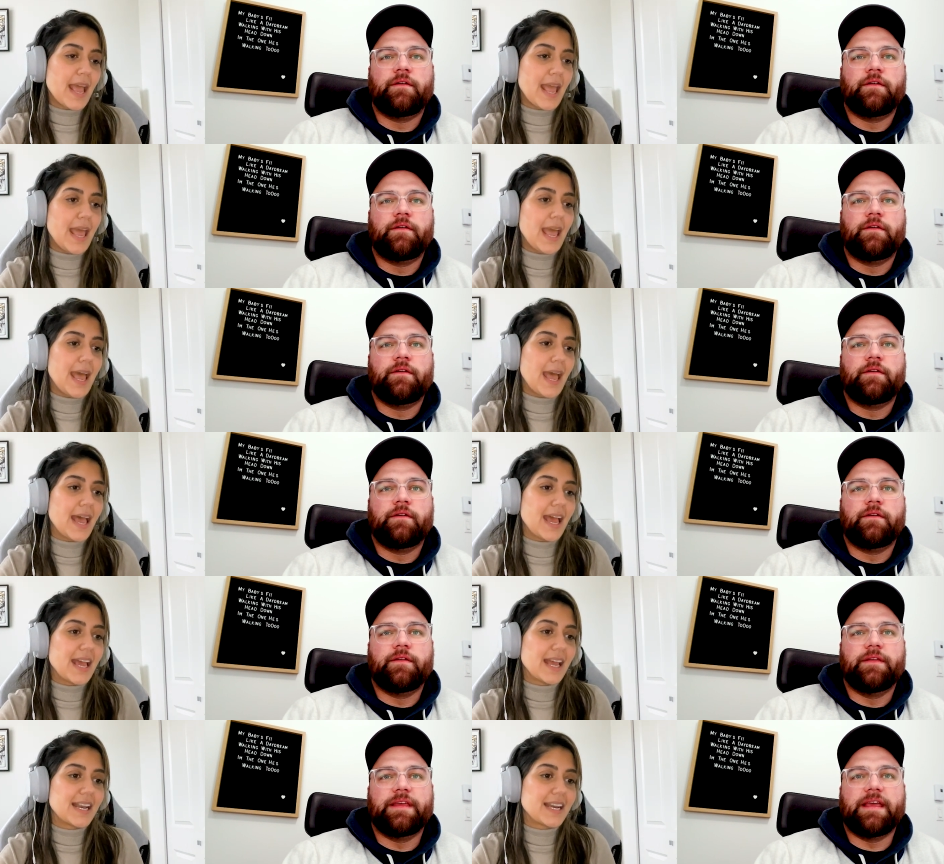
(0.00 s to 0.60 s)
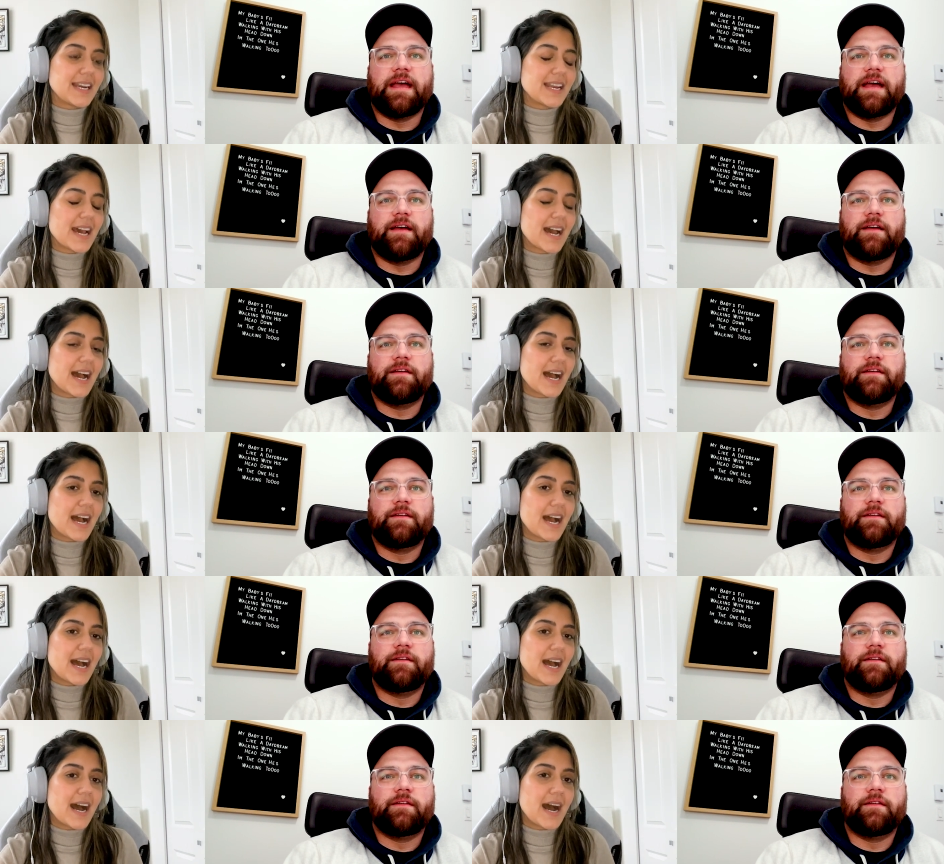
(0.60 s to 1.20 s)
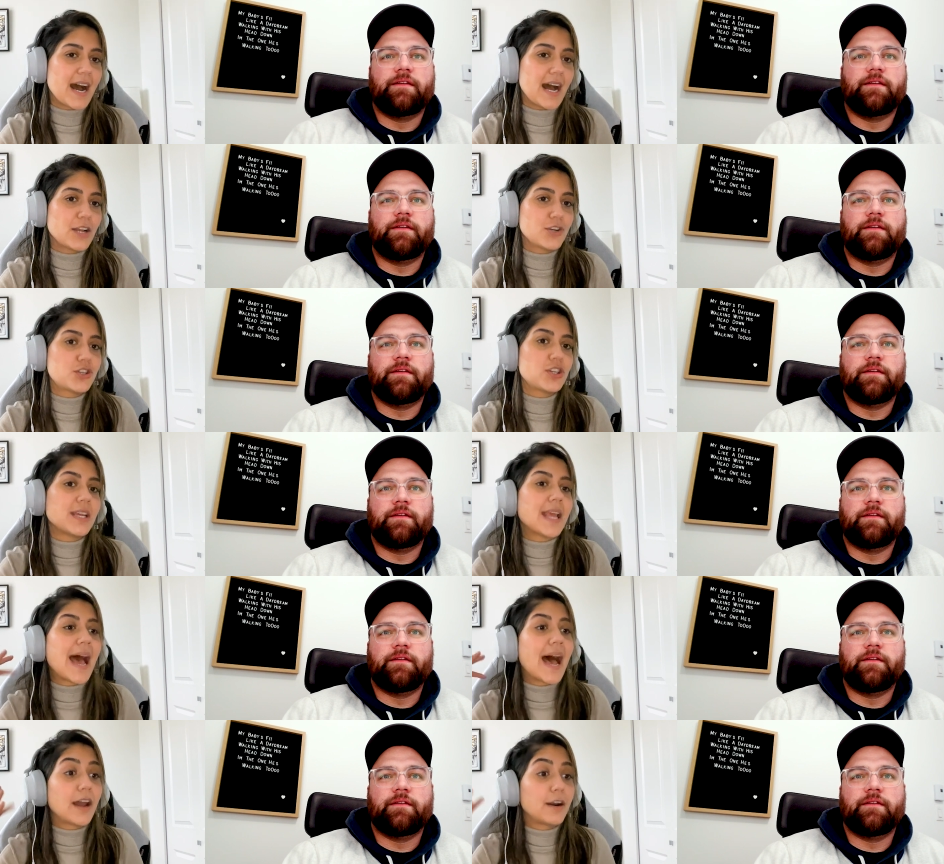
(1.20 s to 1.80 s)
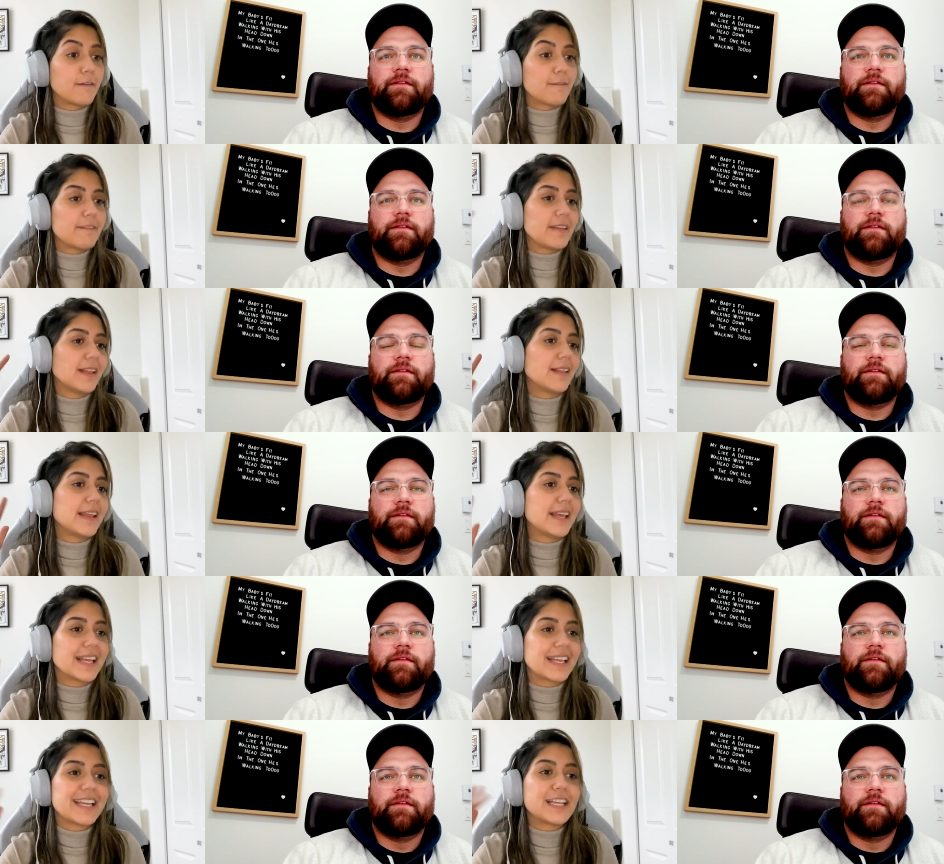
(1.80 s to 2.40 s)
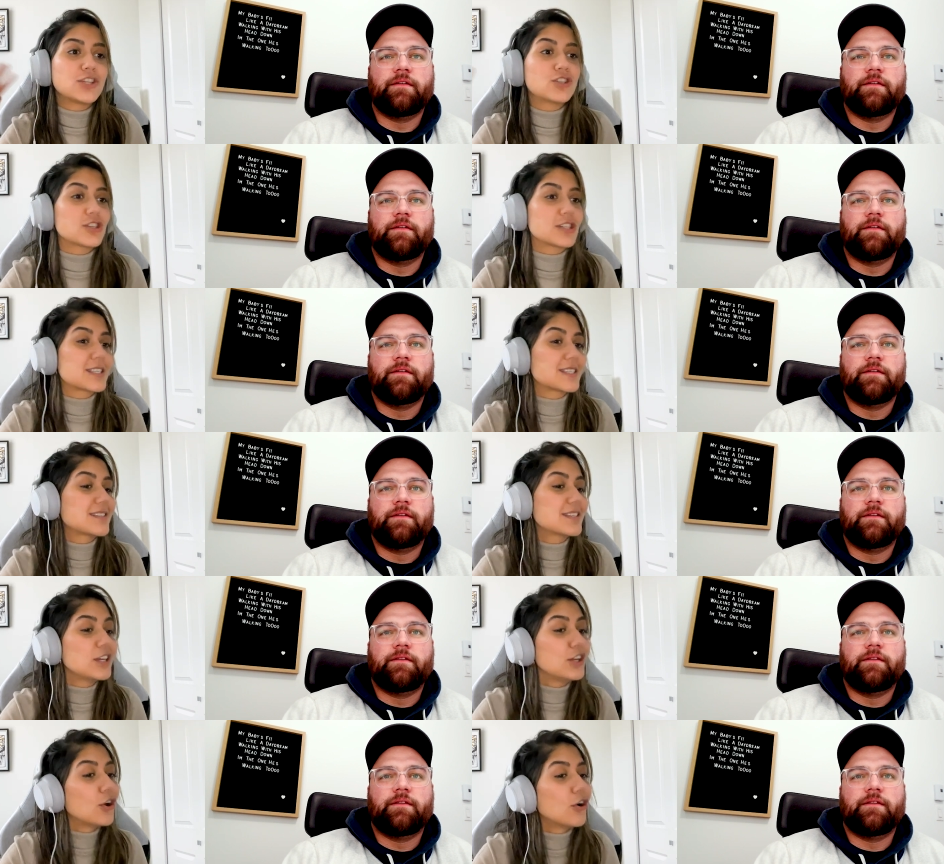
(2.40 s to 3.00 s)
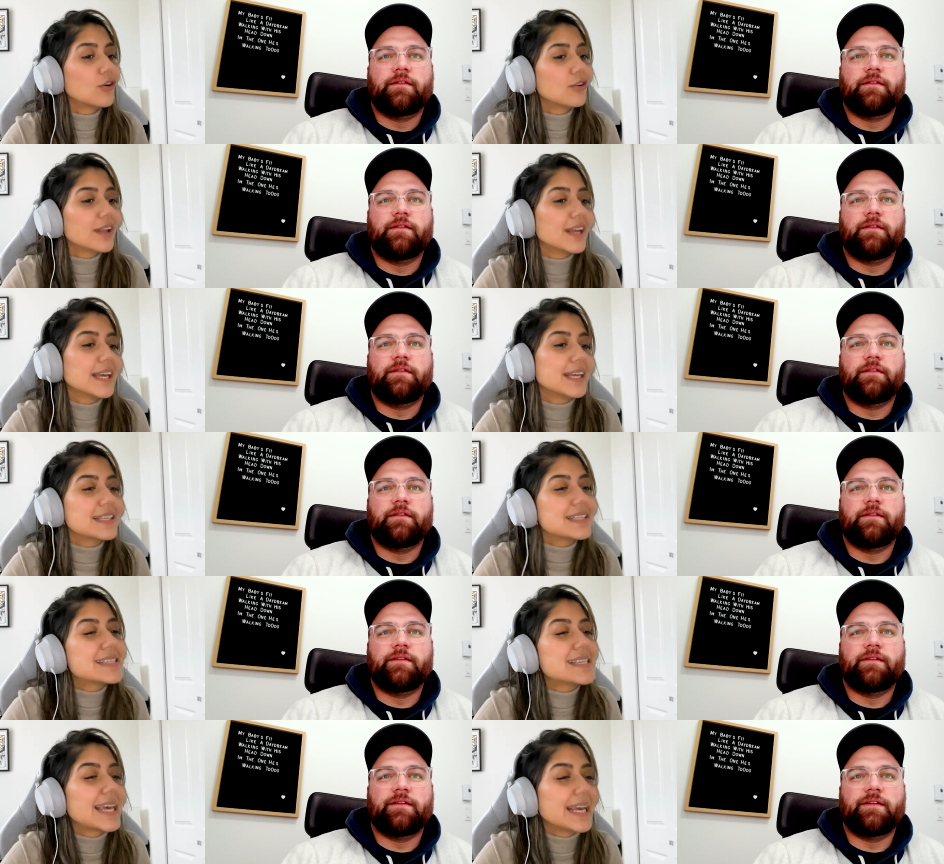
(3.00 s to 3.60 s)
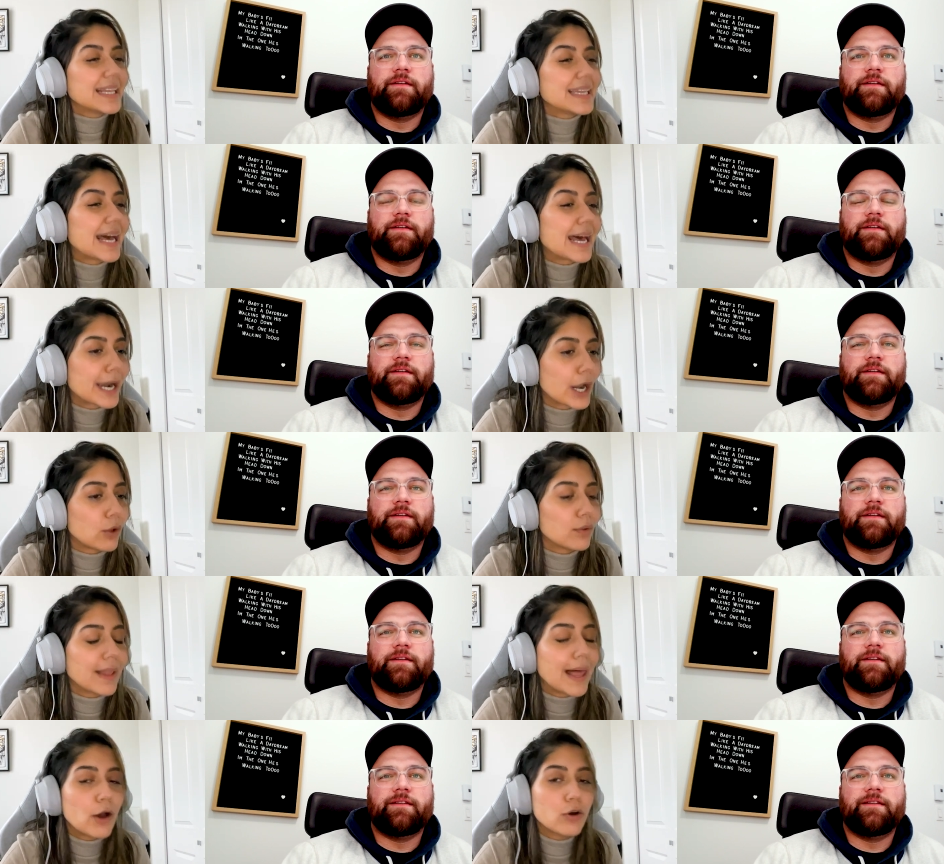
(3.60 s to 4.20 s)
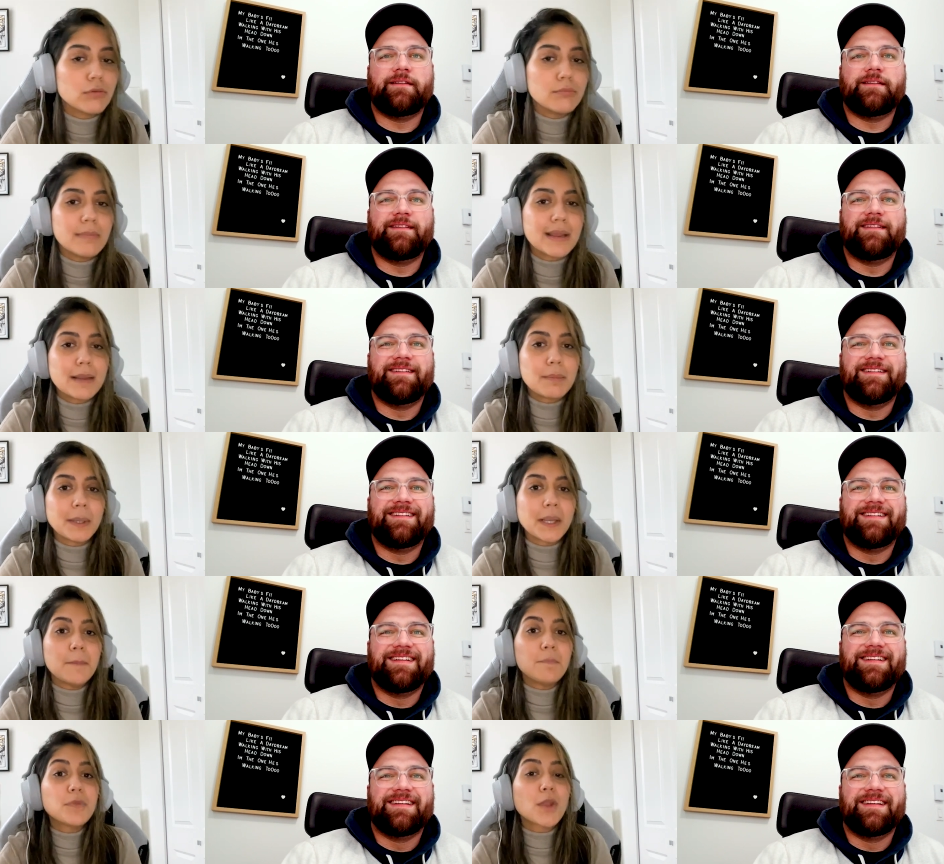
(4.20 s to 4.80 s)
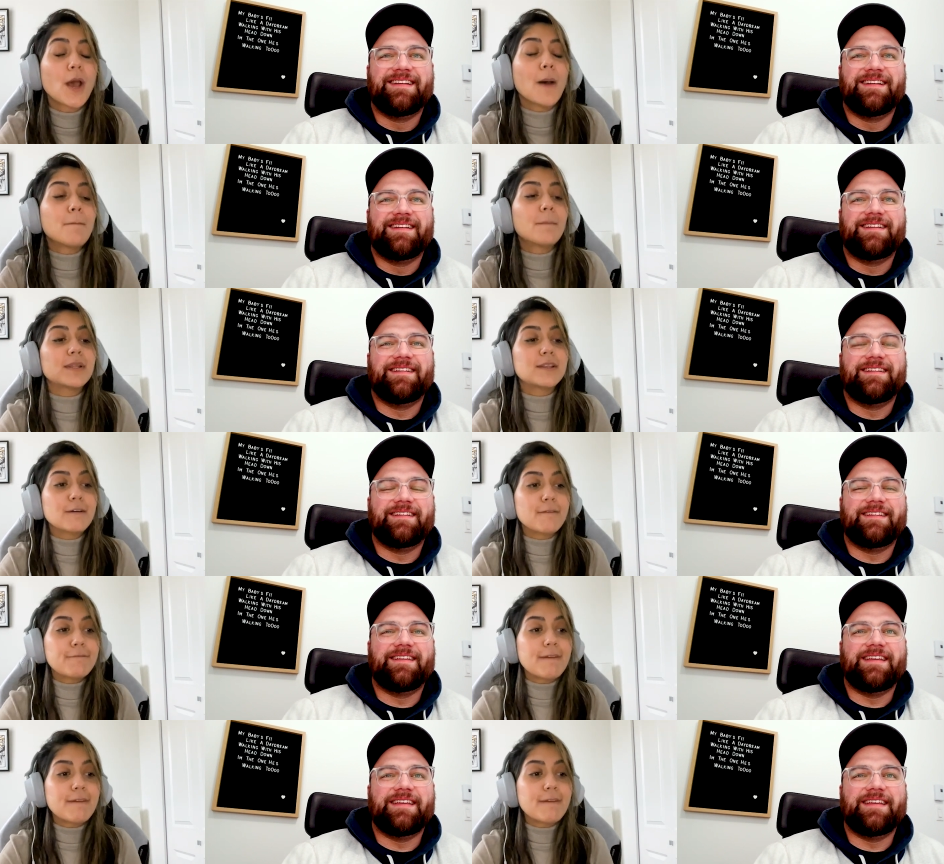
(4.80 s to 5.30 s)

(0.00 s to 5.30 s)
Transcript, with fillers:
Speaker 1: and yeah she had a feeling and it just you know like saying that out loud maybe but the